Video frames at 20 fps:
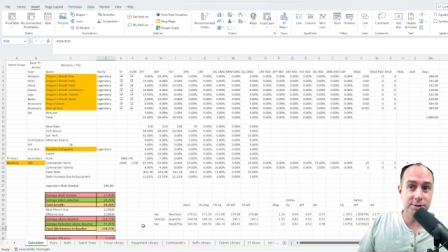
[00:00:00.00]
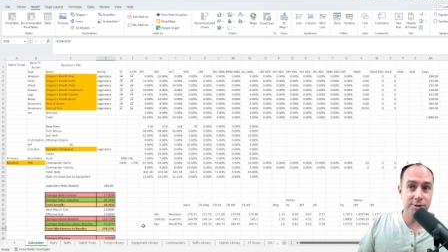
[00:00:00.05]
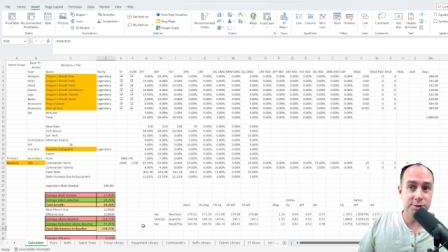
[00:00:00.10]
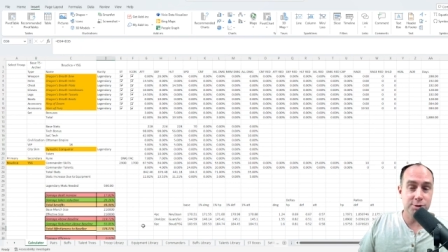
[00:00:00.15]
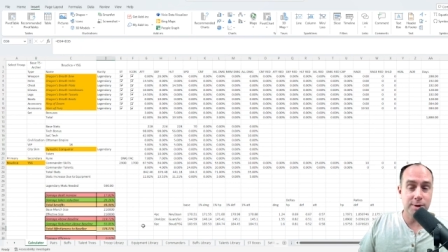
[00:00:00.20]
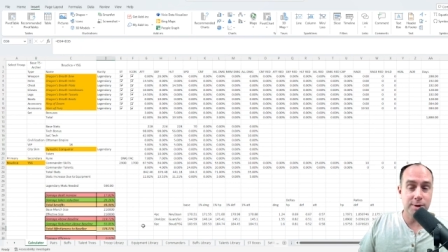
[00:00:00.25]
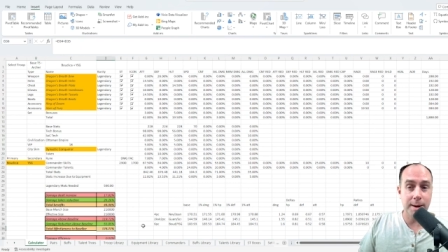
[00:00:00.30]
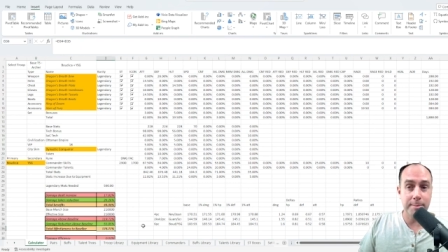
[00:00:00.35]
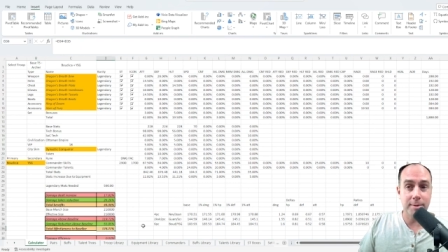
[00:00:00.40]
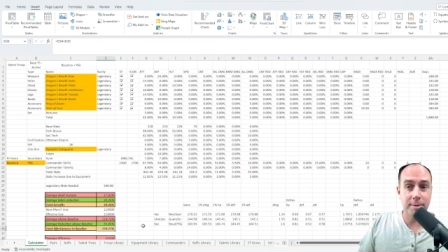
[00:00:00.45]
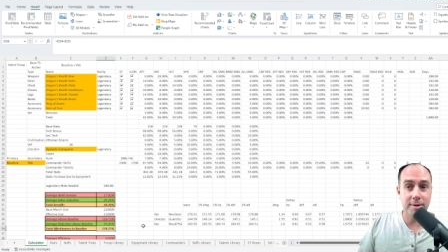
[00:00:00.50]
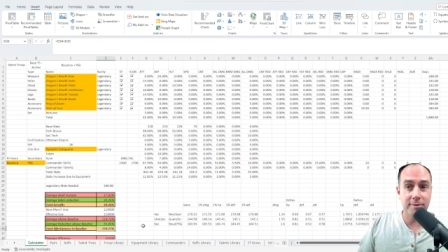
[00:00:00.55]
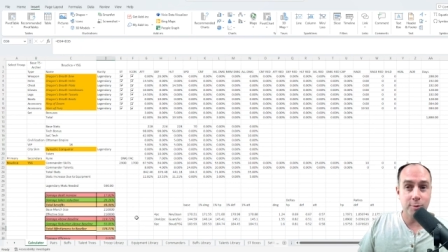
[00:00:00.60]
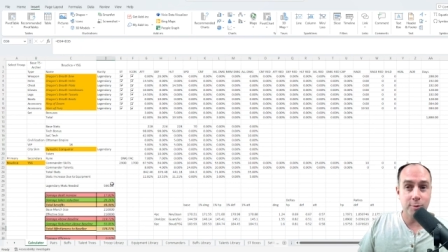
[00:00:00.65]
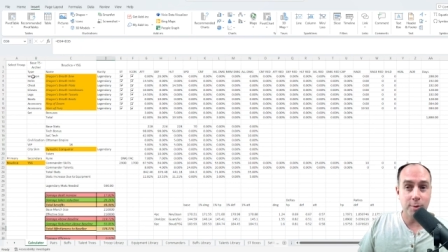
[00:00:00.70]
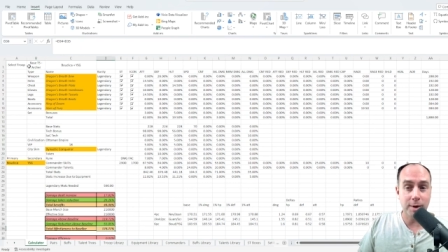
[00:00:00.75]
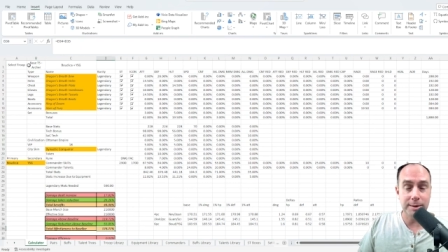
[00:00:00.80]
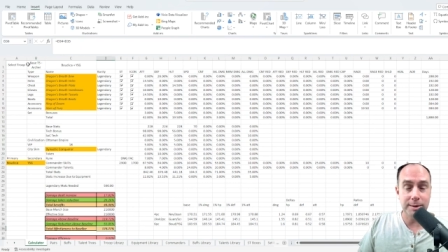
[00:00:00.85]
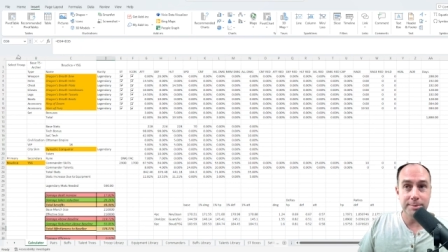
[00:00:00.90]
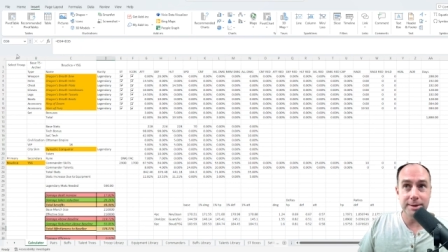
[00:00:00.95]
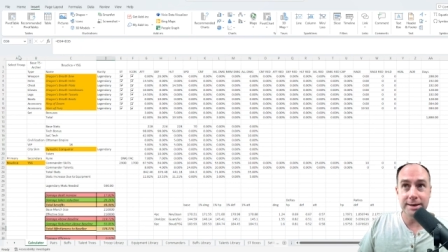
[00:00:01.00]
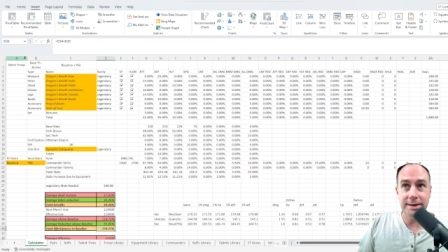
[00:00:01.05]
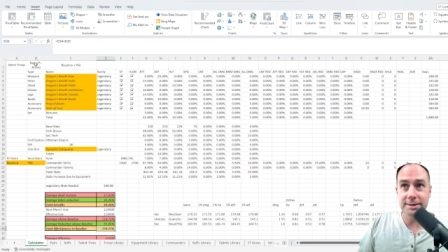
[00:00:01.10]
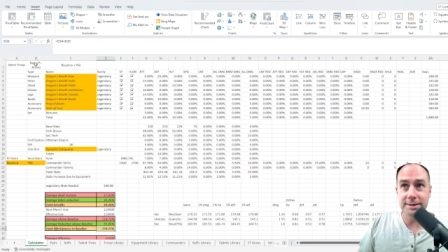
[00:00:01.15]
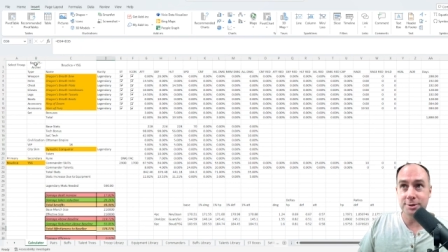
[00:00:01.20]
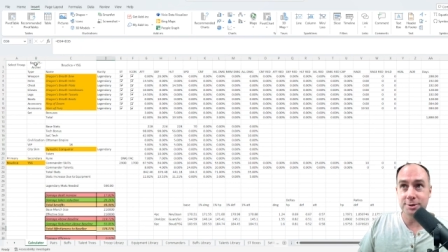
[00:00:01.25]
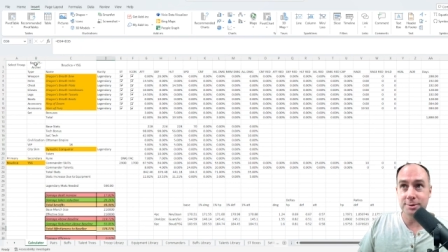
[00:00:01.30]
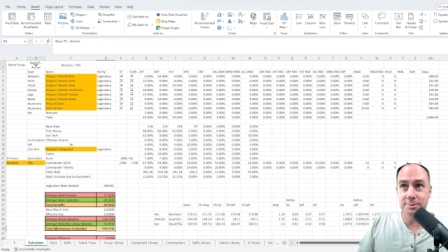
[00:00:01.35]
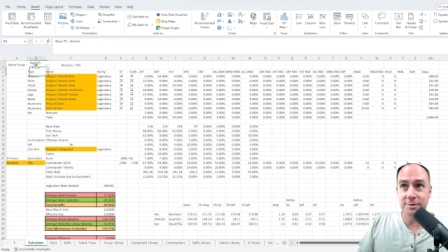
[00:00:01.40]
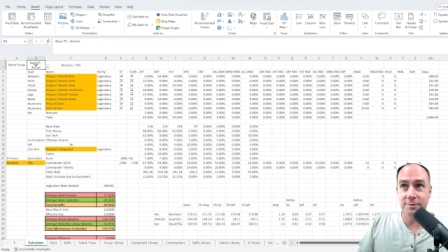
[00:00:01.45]
actually drop off quite a bit
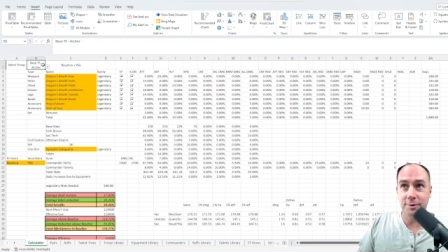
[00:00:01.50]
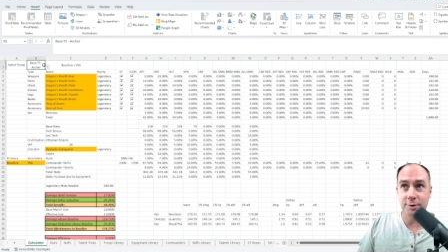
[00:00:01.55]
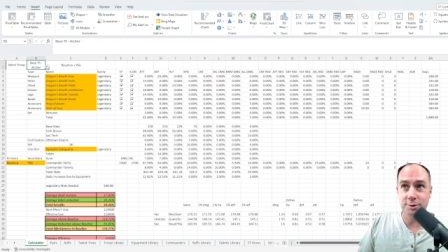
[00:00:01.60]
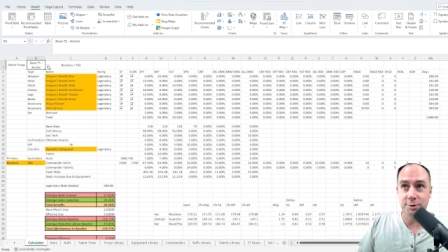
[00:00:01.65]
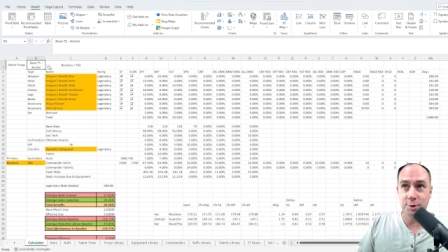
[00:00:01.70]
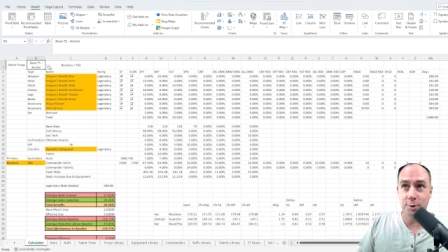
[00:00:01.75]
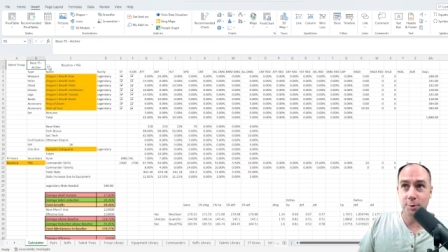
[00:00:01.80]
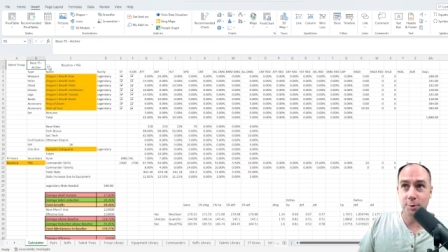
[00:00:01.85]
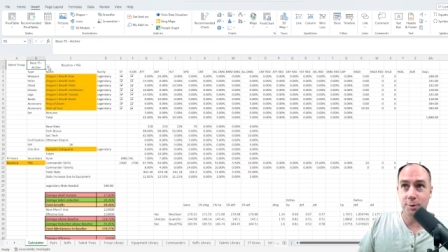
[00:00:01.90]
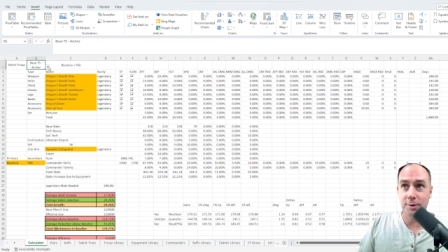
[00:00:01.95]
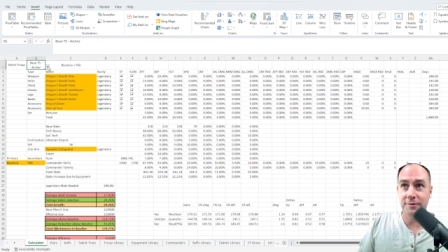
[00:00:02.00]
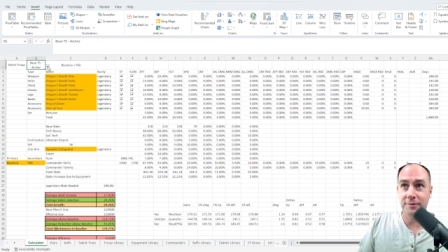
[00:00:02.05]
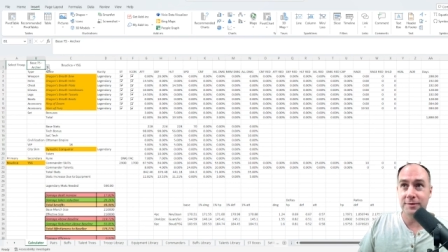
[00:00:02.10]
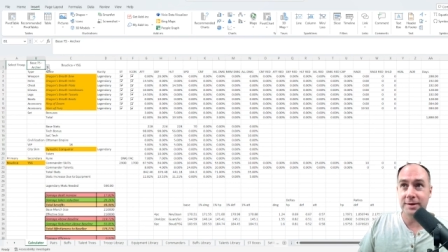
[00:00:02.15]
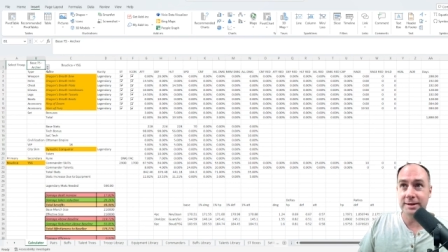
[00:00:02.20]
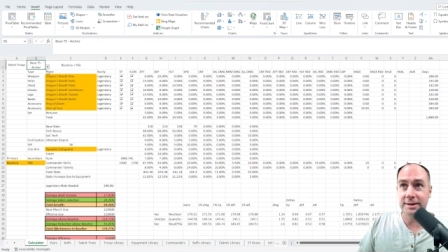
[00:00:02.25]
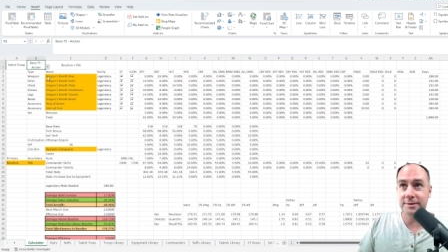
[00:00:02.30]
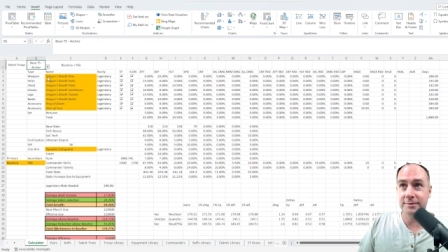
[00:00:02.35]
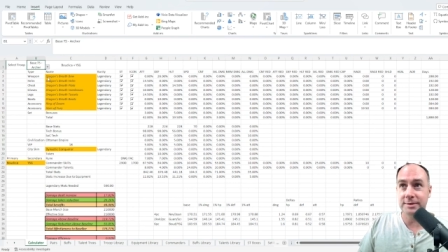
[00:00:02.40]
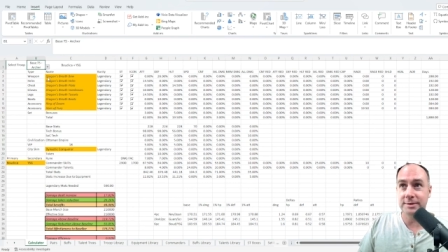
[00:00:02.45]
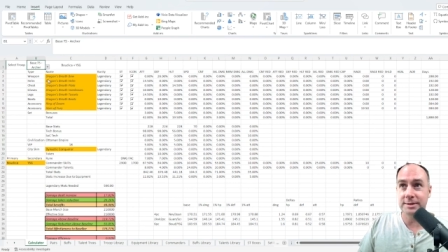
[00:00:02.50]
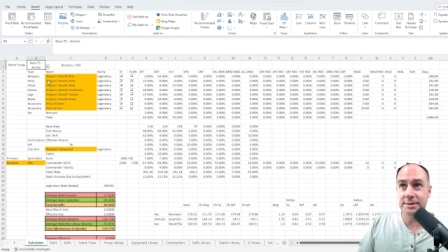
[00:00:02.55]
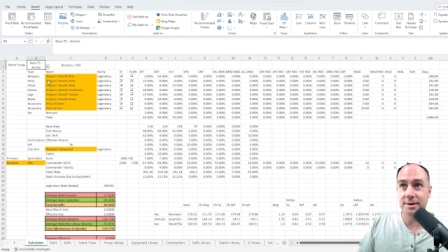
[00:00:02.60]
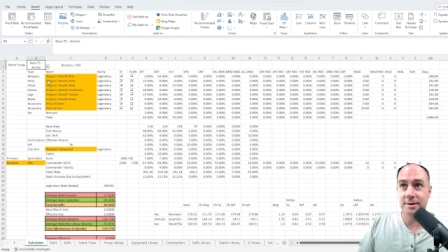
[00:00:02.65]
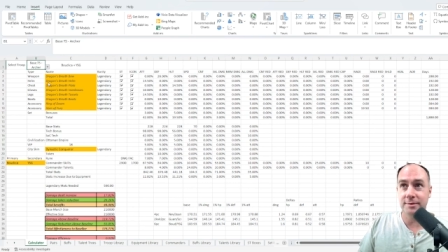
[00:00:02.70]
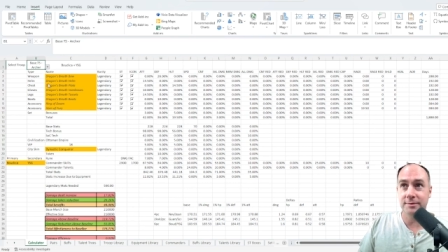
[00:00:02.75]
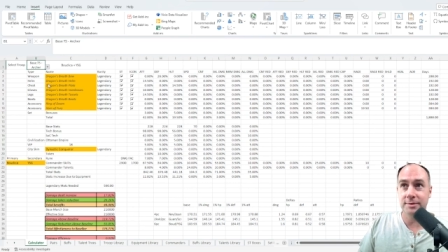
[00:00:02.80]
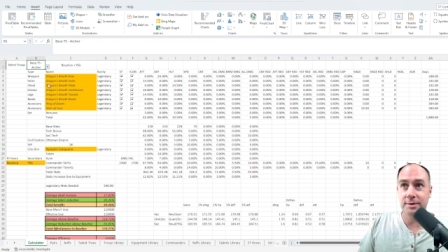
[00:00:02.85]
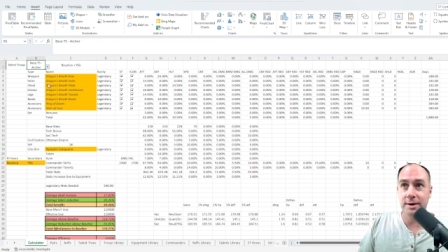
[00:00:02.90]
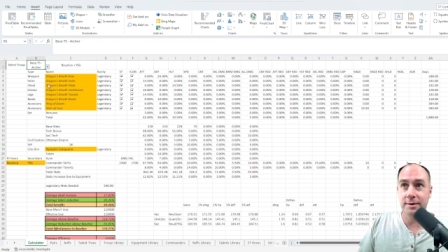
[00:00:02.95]
in terms of our total effectiveness
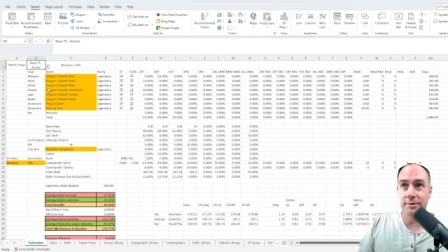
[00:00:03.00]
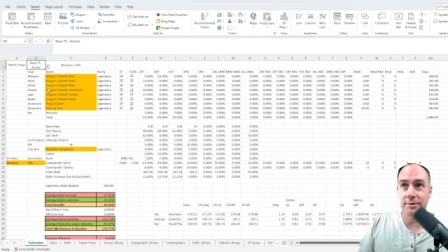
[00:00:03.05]
of the,